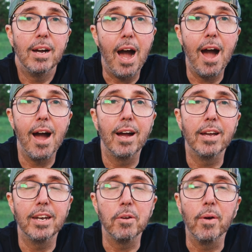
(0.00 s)

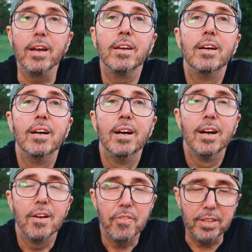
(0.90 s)
Anyway,
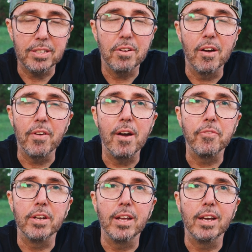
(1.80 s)
I think that's all I've got
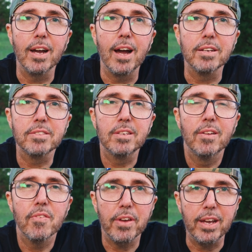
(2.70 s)
for today, guys.
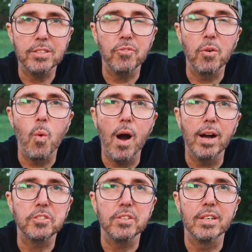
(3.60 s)
Thanks for
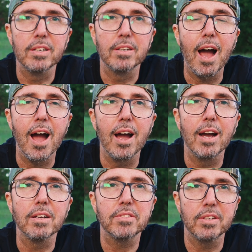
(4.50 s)
watching.
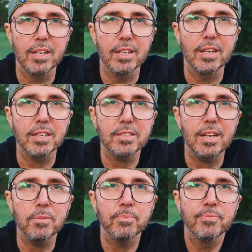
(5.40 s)
I'll see you again next
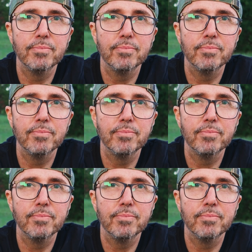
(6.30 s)
time.